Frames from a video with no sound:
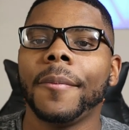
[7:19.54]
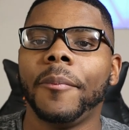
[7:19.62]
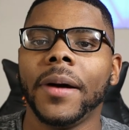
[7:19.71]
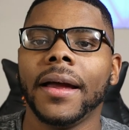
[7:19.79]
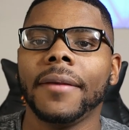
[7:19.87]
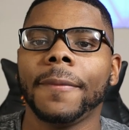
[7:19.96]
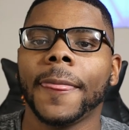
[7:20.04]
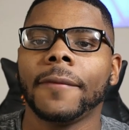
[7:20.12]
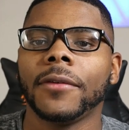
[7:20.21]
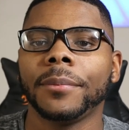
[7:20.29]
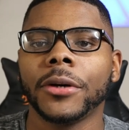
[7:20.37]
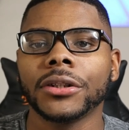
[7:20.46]
But
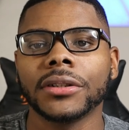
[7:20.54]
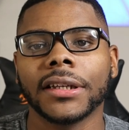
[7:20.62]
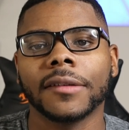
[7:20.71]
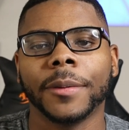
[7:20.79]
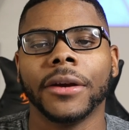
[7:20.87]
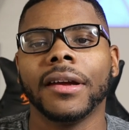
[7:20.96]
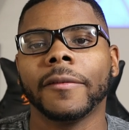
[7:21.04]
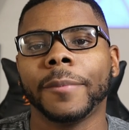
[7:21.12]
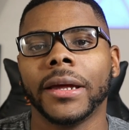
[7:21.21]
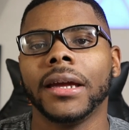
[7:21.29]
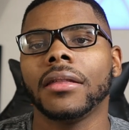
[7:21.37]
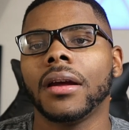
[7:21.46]
from personal experience
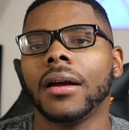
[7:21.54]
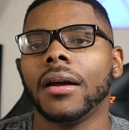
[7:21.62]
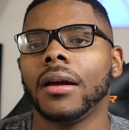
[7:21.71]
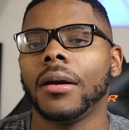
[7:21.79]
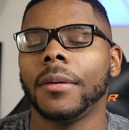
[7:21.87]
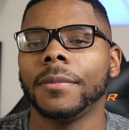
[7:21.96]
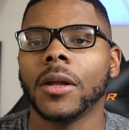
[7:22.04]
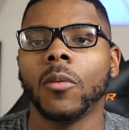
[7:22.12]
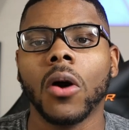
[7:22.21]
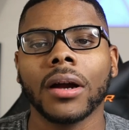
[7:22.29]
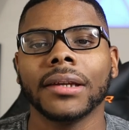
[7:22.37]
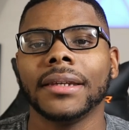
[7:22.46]
playing the
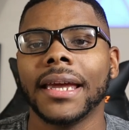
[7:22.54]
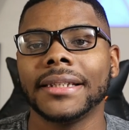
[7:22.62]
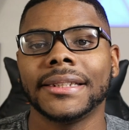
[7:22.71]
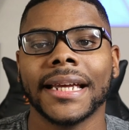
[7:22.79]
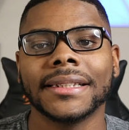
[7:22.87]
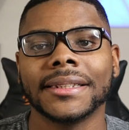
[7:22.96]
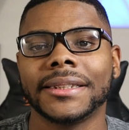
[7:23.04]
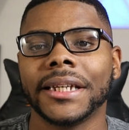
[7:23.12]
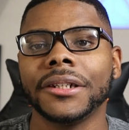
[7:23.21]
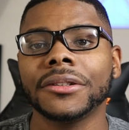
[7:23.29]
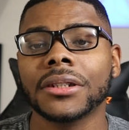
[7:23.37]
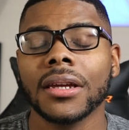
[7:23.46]
Walking Dead Saints and
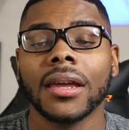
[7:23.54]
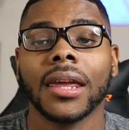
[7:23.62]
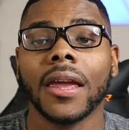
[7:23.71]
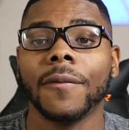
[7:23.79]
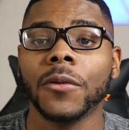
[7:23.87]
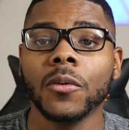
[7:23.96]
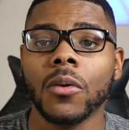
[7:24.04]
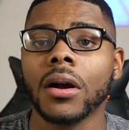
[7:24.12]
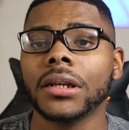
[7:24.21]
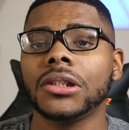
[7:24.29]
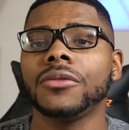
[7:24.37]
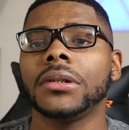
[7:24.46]
Sinners, if you
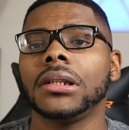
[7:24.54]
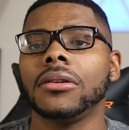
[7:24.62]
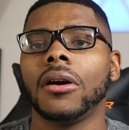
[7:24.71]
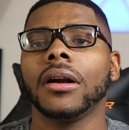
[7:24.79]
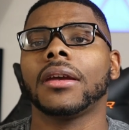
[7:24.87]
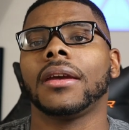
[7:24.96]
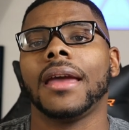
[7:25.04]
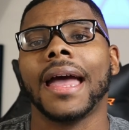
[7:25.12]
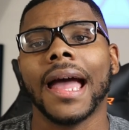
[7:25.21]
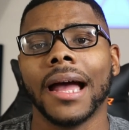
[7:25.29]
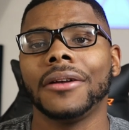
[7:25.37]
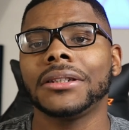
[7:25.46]
walk into a dark
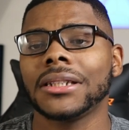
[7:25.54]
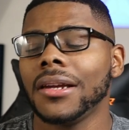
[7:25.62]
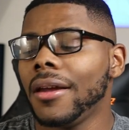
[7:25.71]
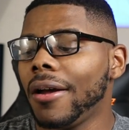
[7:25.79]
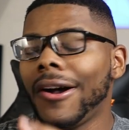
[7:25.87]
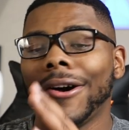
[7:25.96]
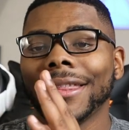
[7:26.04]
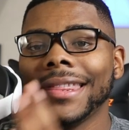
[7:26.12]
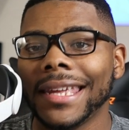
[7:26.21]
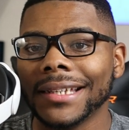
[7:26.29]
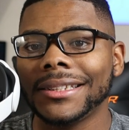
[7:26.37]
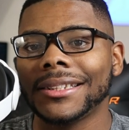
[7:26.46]
house on
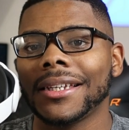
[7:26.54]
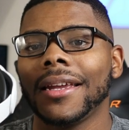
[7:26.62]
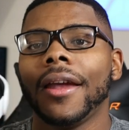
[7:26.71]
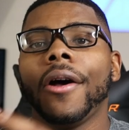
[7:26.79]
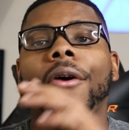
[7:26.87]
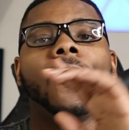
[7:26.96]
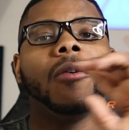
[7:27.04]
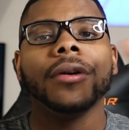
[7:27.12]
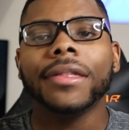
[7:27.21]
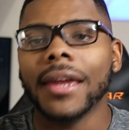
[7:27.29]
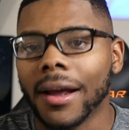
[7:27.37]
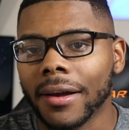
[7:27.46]
this,
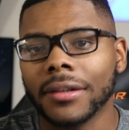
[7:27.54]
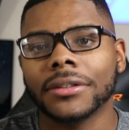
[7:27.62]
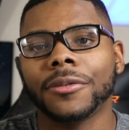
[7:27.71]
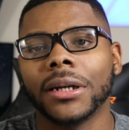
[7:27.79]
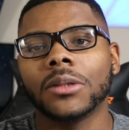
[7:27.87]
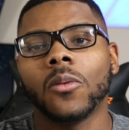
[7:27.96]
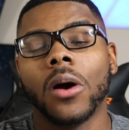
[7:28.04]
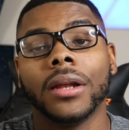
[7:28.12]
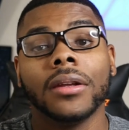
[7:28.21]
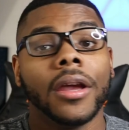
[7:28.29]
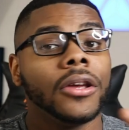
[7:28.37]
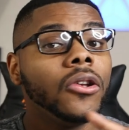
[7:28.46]
or the Oculus Quest
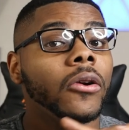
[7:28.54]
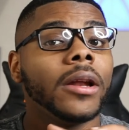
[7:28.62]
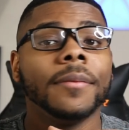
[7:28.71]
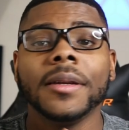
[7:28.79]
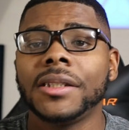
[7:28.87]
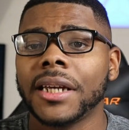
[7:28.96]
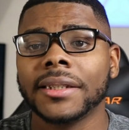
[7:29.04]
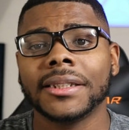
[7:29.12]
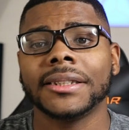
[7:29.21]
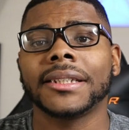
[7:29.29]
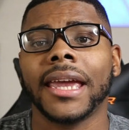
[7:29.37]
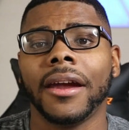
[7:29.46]
1, you're gonna be just
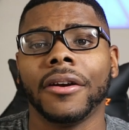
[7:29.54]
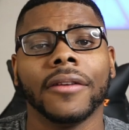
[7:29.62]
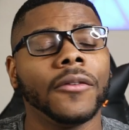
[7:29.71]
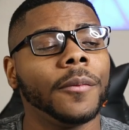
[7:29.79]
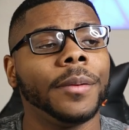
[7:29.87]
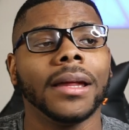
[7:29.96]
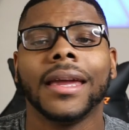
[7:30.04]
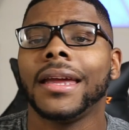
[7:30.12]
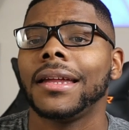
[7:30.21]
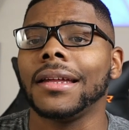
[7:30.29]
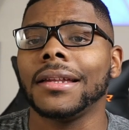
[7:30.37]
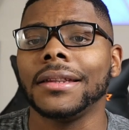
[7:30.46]
as scared. If you're
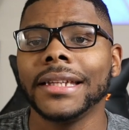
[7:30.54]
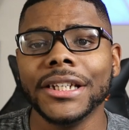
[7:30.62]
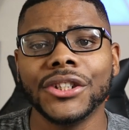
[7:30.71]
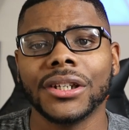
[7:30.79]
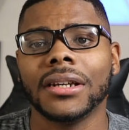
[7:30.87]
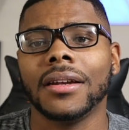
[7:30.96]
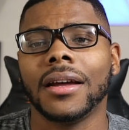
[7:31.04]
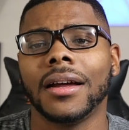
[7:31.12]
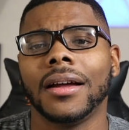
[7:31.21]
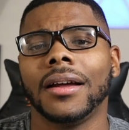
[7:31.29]
playing Legion,